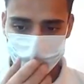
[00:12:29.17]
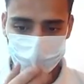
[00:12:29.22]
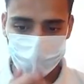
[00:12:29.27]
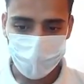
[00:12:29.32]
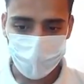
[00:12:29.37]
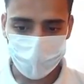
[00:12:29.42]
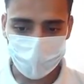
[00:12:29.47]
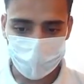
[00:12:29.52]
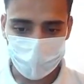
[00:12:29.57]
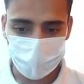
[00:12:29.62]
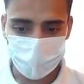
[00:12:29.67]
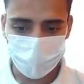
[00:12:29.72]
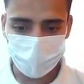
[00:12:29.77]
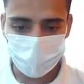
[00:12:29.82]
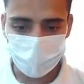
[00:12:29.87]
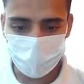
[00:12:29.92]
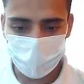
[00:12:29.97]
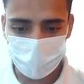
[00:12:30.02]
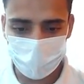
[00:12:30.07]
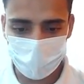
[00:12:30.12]
After that, we
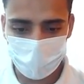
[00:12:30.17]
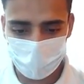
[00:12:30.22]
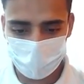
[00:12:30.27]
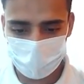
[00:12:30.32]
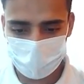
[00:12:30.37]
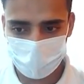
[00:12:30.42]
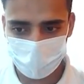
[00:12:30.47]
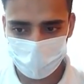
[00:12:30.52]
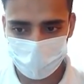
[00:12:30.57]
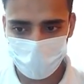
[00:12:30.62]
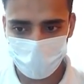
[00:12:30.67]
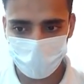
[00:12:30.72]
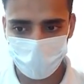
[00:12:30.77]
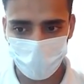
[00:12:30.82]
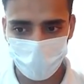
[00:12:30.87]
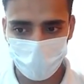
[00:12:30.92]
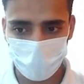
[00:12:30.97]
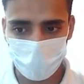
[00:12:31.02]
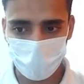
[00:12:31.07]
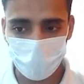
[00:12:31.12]
will return something from
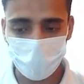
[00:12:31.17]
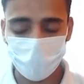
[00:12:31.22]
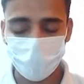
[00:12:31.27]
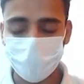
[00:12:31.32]
here. Na?